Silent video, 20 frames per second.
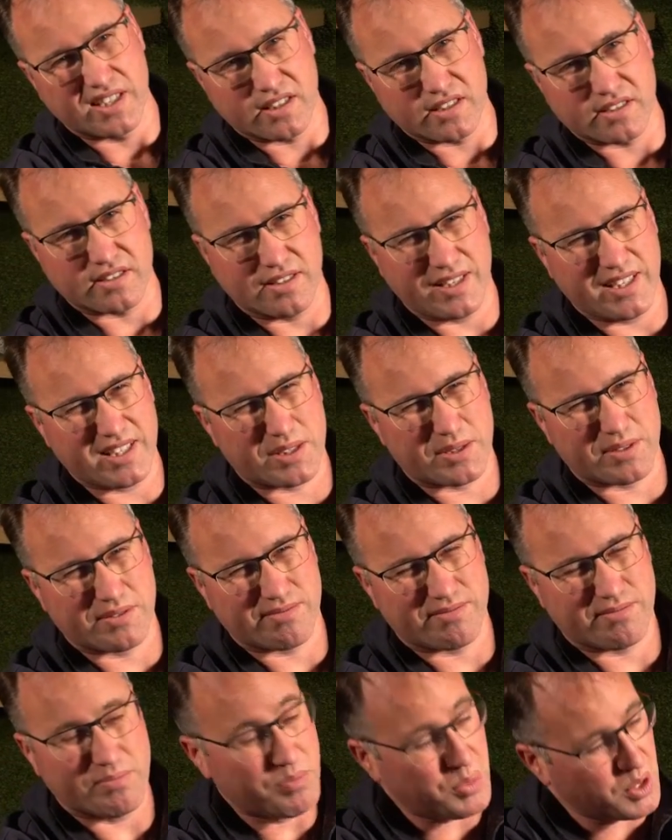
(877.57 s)
So that's
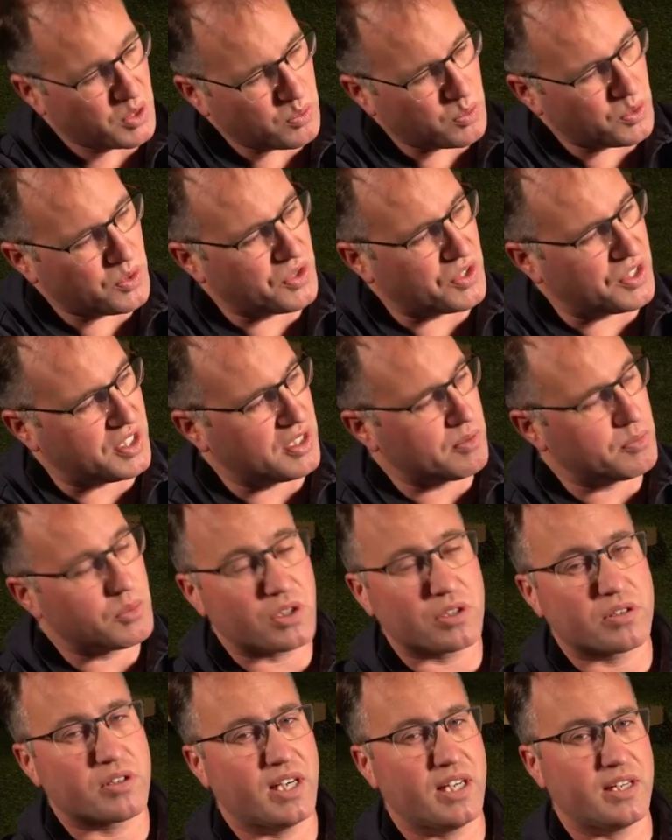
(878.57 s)
a bit wordy, I'm
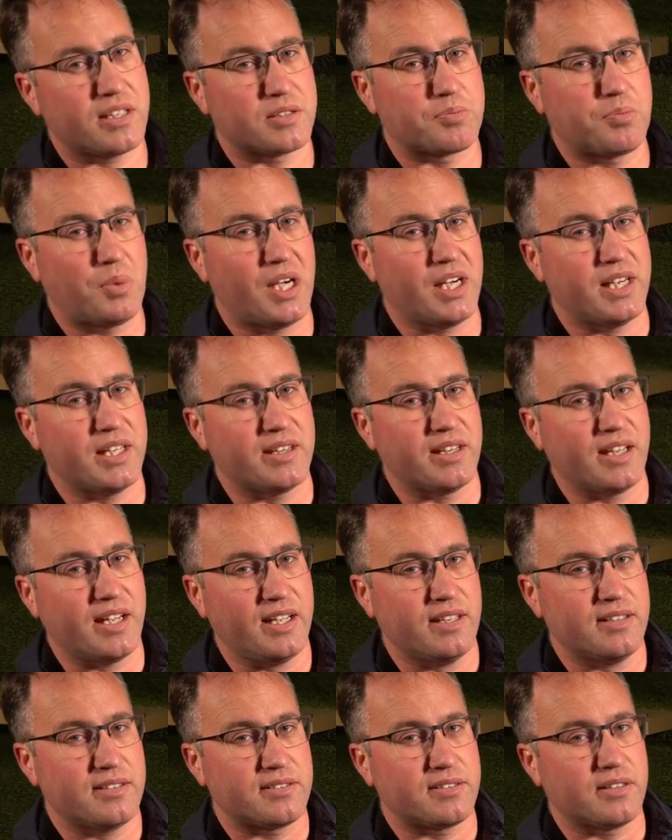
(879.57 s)
not great explaining
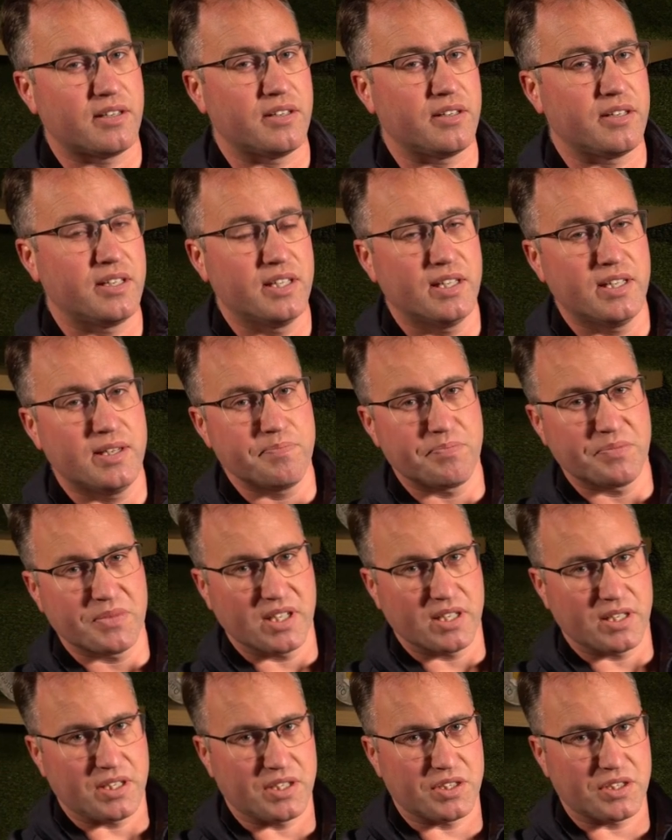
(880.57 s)
that, so
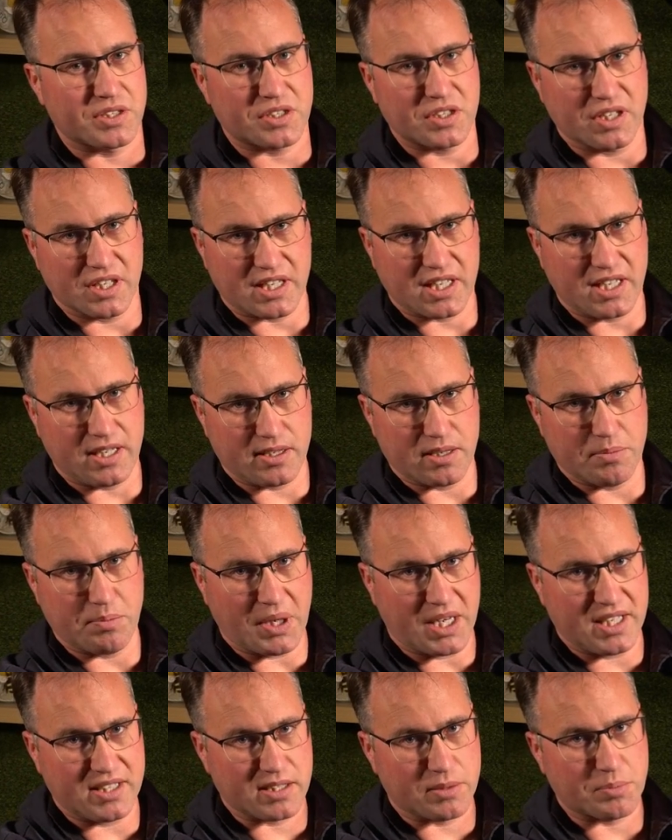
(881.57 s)
you just got to keep the
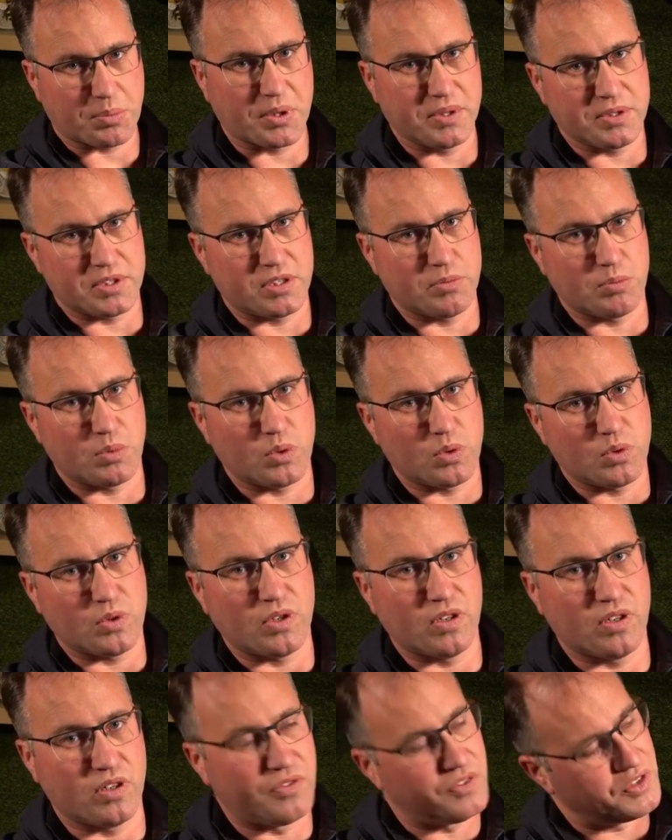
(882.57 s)
basic
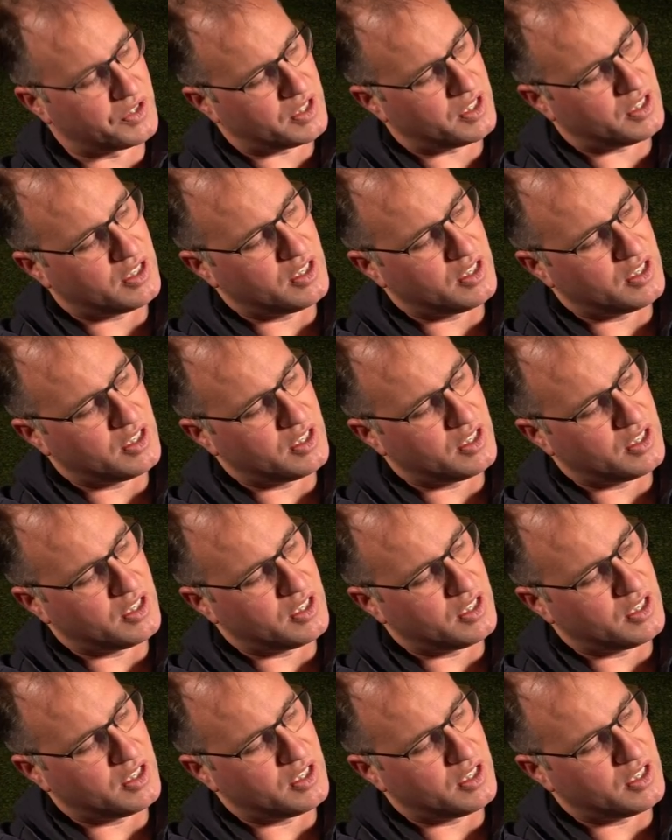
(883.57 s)
principle of